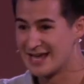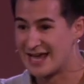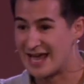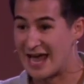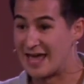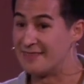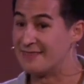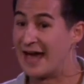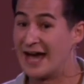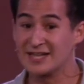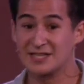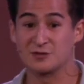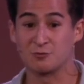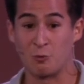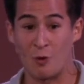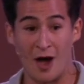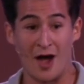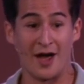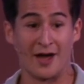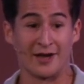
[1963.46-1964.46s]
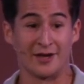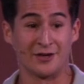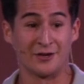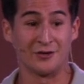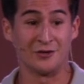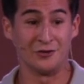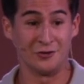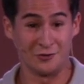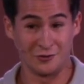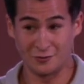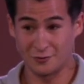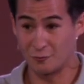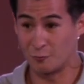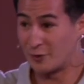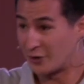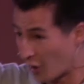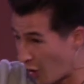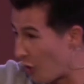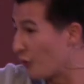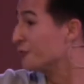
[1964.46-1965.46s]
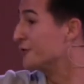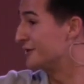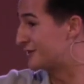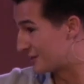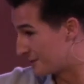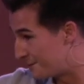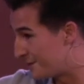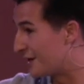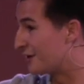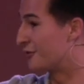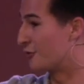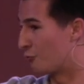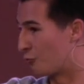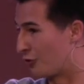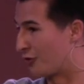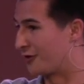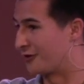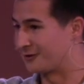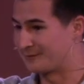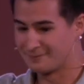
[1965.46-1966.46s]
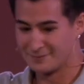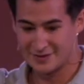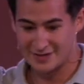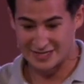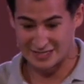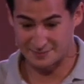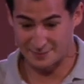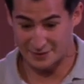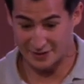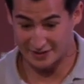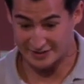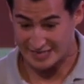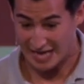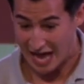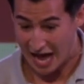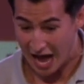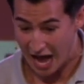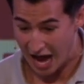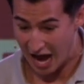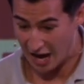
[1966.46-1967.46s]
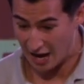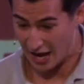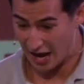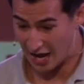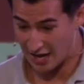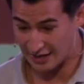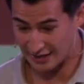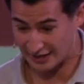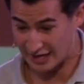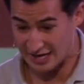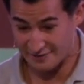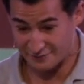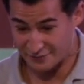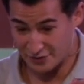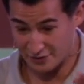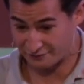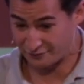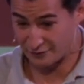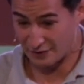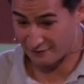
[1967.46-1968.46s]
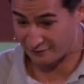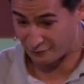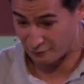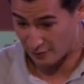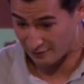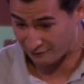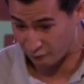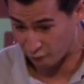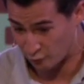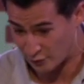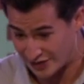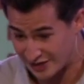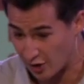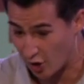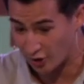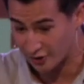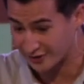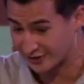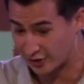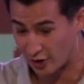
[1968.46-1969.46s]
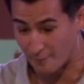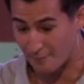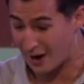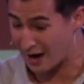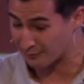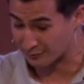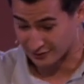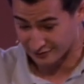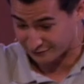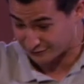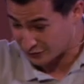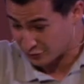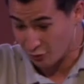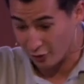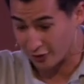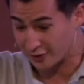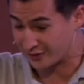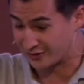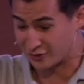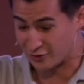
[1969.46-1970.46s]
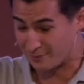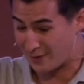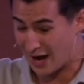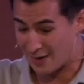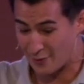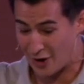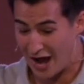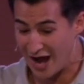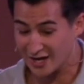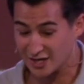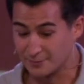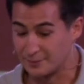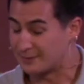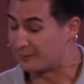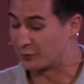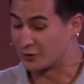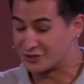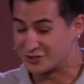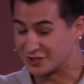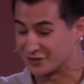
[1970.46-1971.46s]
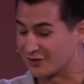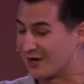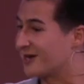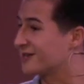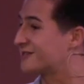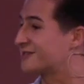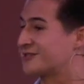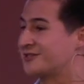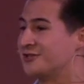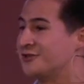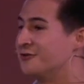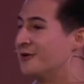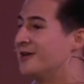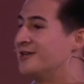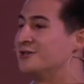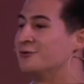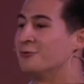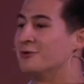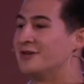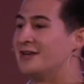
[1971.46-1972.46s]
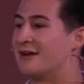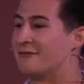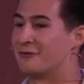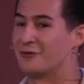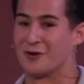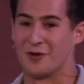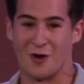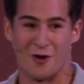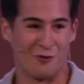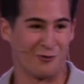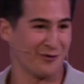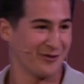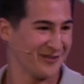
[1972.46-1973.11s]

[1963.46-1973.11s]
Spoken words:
And that's why we all need to be in the Word, is because like if we aren't in our Bible, and if you aren't in your Bible, I could be preaching lies to you and you would never know.